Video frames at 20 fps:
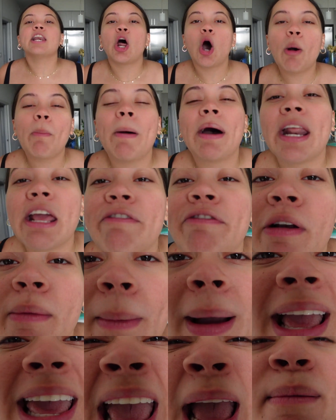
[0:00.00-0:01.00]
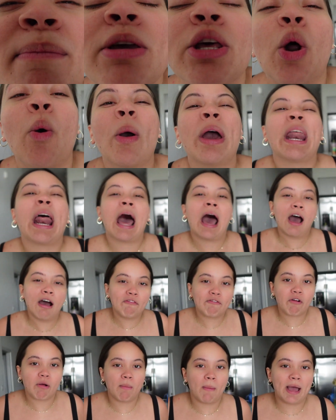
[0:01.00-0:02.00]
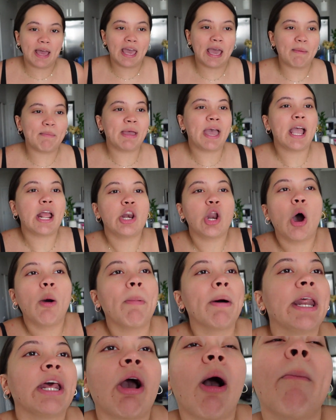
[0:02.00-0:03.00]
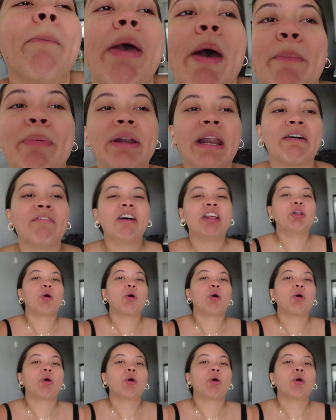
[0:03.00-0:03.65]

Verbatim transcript: nobody from Miami the way that I'm from Miami. Ain't nobody gonna be up in that event